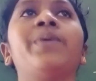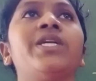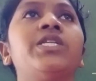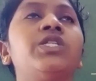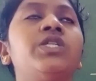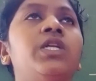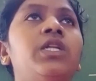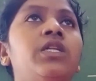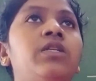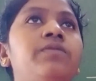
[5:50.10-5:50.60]

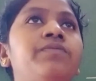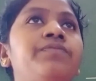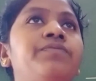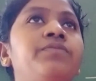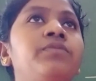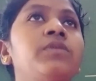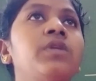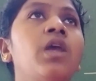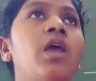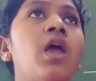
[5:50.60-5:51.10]
patient,
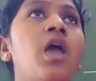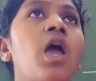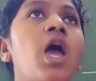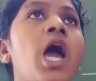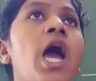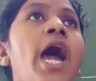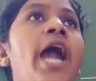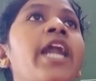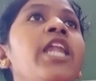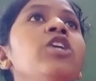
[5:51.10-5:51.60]

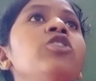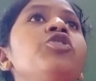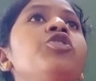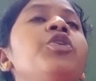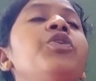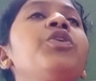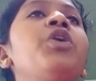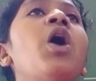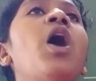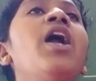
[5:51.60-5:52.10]
and you
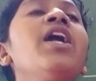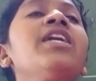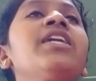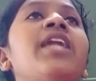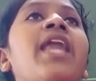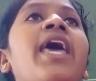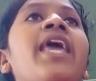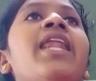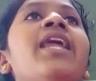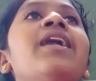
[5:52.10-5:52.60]
should not
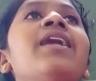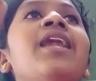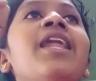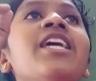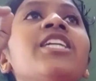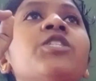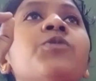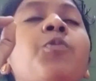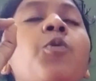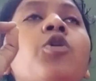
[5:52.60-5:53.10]
directly
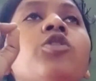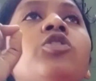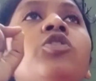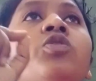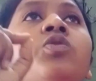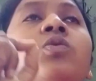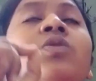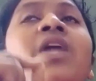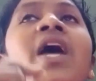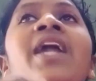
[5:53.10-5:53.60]
expose
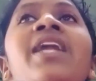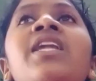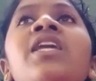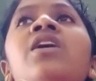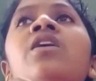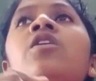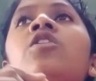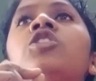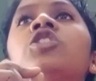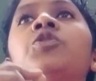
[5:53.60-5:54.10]
it to that
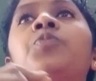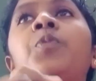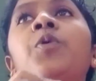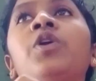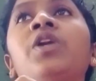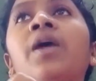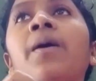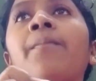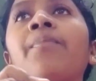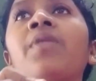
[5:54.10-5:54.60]

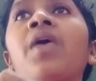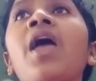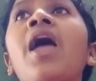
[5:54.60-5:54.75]
sputum.